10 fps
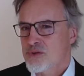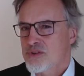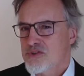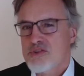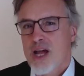
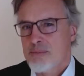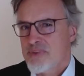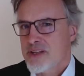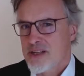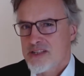stop
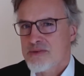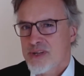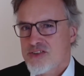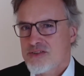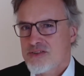the
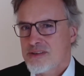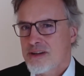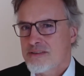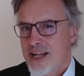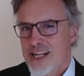consumption
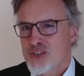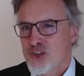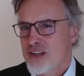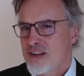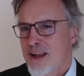of
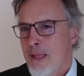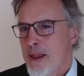alcohol,